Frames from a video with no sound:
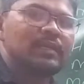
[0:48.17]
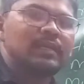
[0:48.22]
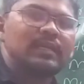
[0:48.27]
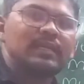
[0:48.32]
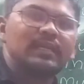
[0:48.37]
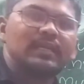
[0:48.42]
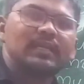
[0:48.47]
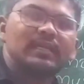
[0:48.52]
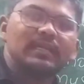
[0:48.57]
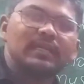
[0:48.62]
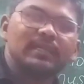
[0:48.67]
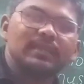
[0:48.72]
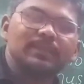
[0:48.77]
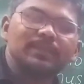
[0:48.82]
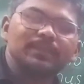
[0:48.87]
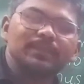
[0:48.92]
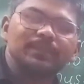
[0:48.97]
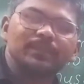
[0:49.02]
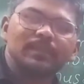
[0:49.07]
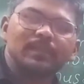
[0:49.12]
Here
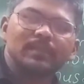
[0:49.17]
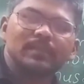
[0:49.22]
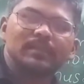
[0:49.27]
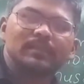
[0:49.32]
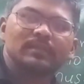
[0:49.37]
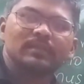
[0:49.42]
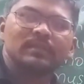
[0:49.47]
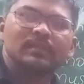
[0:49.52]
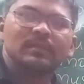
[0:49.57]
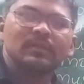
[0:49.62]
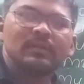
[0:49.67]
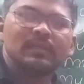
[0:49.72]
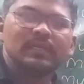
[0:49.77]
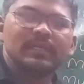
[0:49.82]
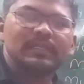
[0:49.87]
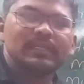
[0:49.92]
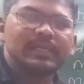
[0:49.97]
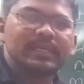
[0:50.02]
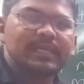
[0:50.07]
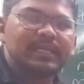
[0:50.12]

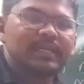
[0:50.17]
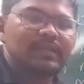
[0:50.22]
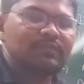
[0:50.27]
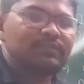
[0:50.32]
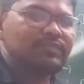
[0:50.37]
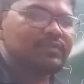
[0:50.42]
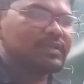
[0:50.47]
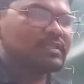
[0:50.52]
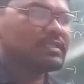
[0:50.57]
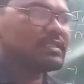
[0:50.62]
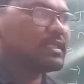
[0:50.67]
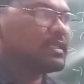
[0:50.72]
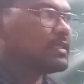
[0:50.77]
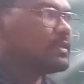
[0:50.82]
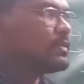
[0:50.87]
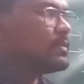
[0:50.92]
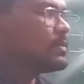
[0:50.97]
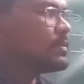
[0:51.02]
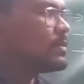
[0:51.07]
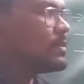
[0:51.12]
in the kingdom
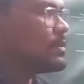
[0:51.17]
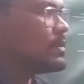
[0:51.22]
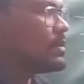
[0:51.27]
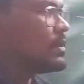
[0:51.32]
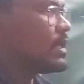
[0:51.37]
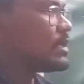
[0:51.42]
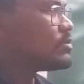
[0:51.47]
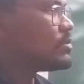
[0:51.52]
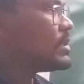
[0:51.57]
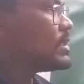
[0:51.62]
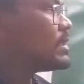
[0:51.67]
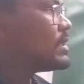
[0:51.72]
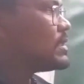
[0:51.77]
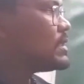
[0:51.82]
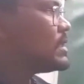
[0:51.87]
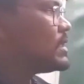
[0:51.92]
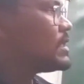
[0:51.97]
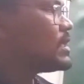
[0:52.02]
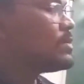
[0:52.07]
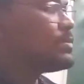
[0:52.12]
fungi, actually it is a
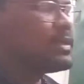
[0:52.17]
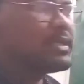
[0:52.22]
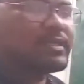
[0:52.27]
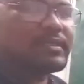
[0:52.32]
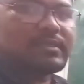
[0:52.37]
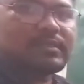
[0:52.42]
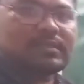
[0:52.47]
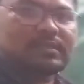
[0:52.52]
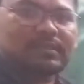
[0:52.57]
little bit